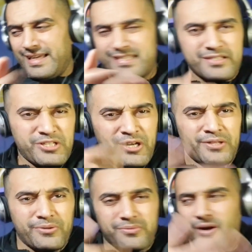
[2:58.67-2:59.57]

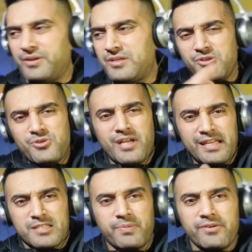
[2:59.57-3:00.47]
internal. Only you can
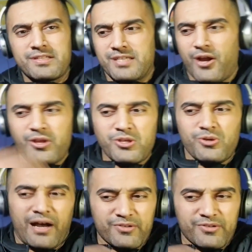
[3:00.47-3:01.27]
experience it. Only you have a